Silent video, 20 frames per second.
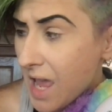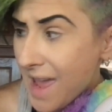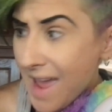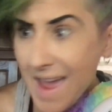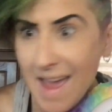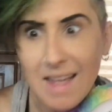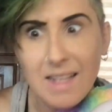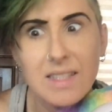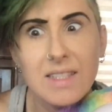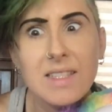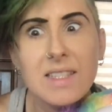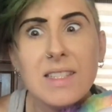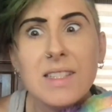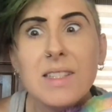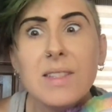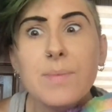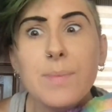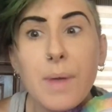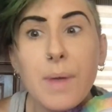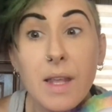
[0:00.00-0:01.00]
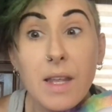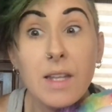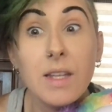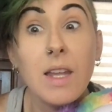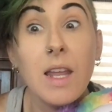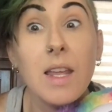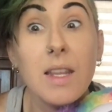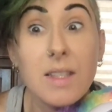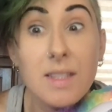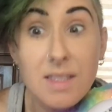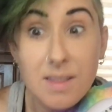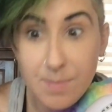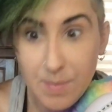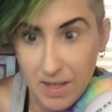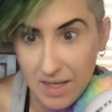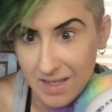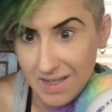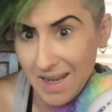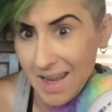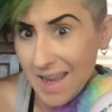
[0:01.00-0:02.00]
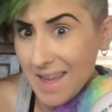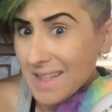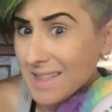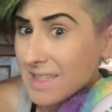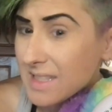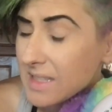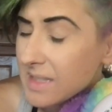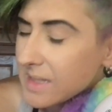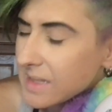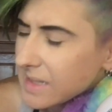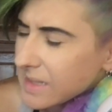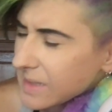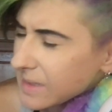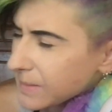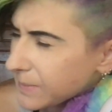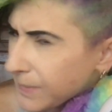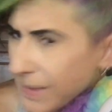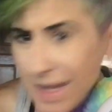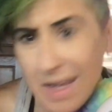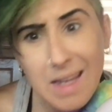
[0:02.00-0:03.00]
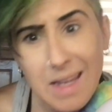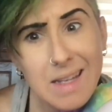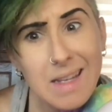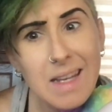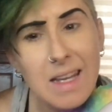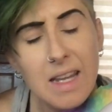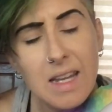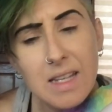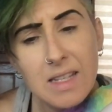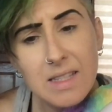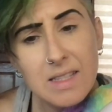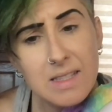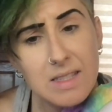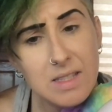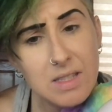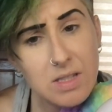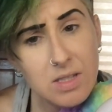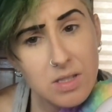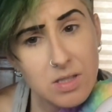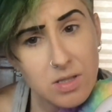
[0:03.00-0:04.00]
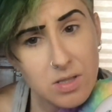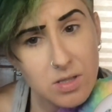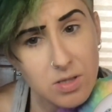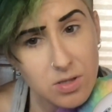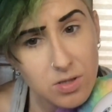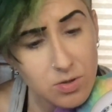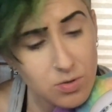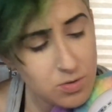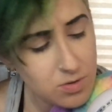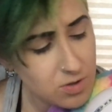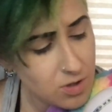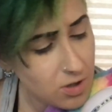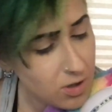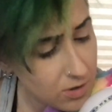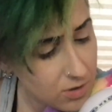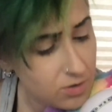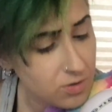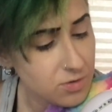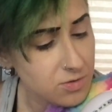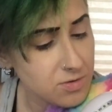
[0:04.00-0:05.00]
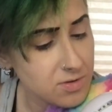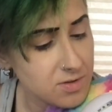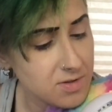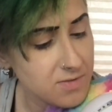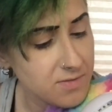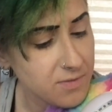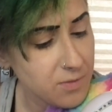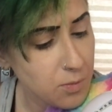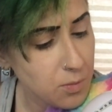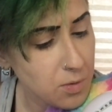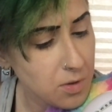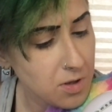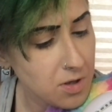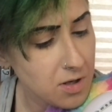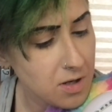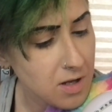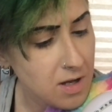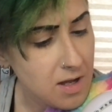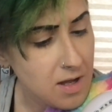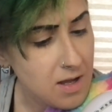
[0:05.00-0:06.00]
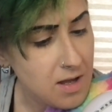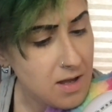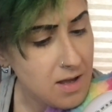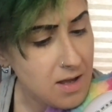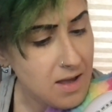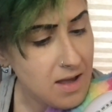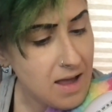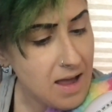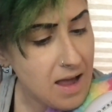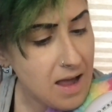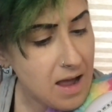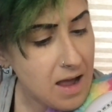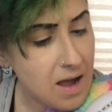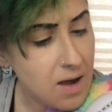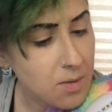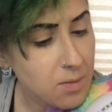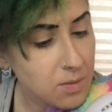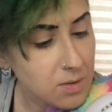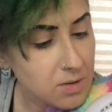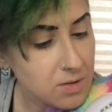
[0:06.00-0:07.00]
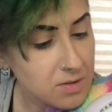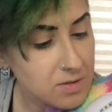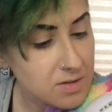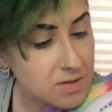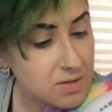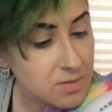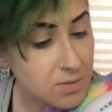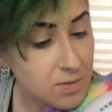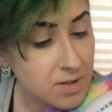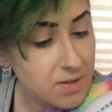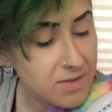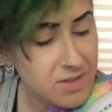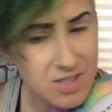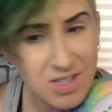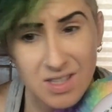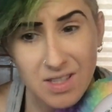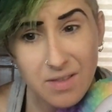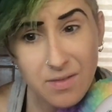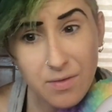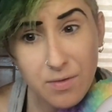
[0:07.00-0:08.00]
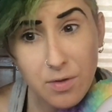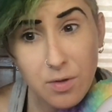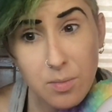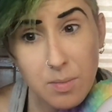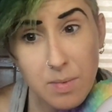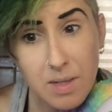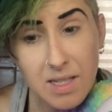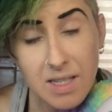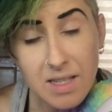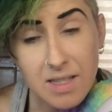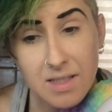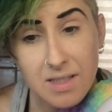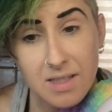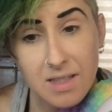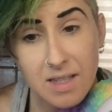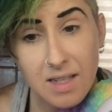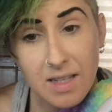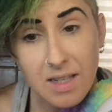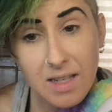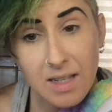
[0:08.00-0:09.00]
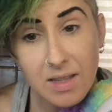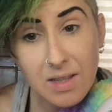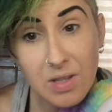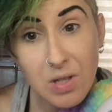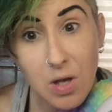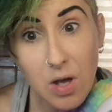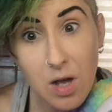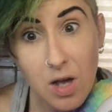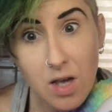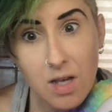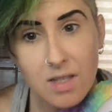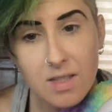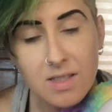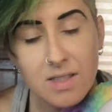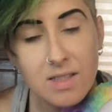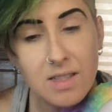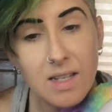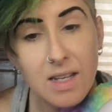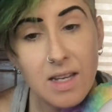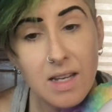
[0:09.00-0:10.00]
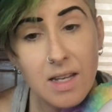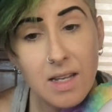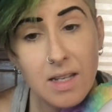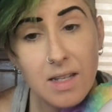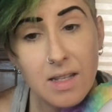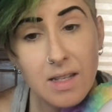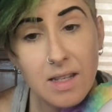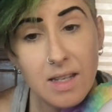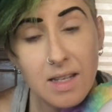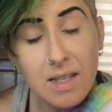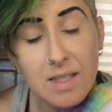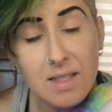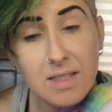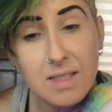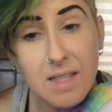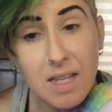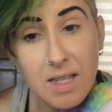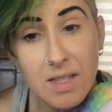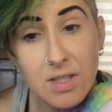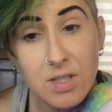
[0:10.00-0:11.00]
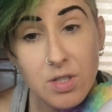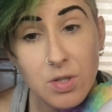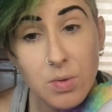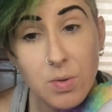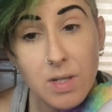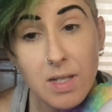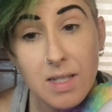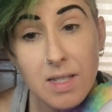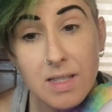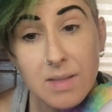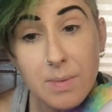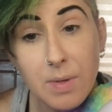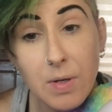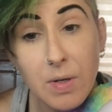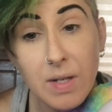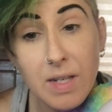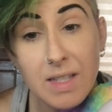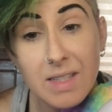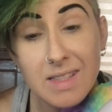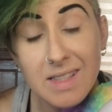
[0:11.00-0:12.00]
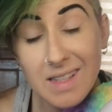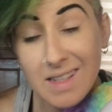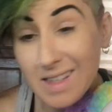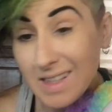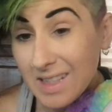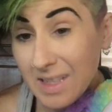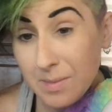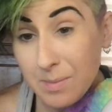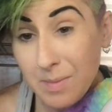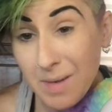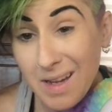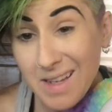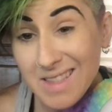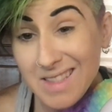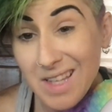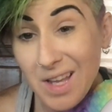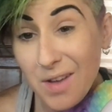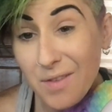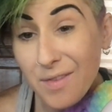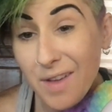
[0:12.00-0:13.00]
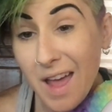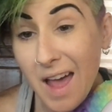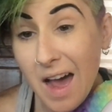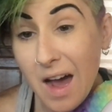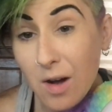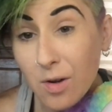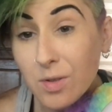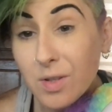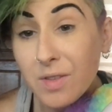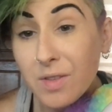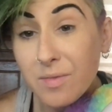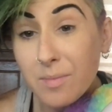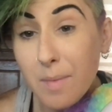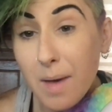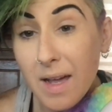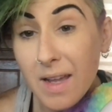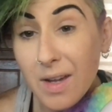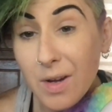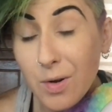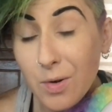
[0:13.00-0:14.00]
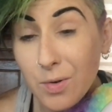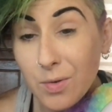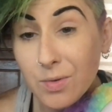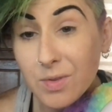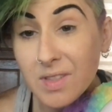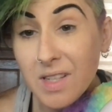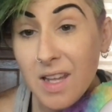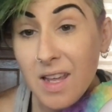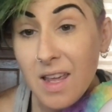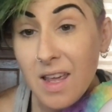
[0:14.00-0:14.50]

and spin and spin and spin in circles for hours or even just a few minutes, getting lost in the sensory experience and getting myself out of my own